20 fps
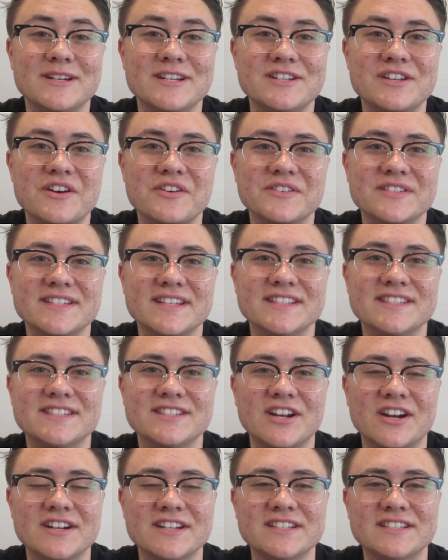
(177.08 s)
my dose, it
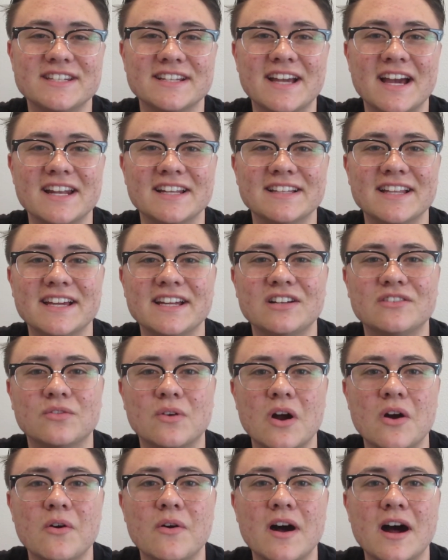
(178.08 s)
started to kind of like
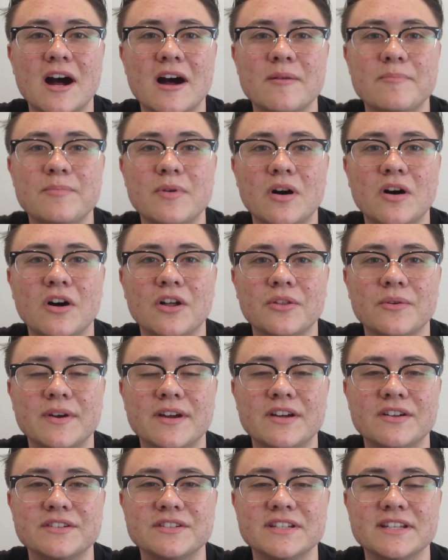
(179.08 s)
grow up all the
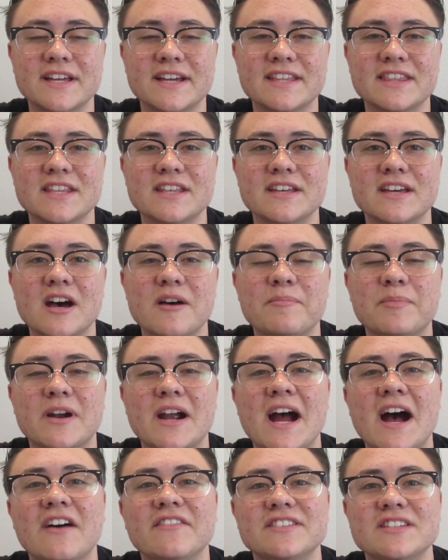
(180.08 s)
way onto like the upper
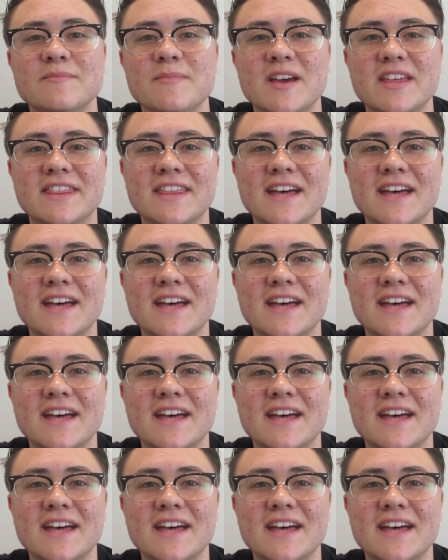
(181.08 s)
halves of my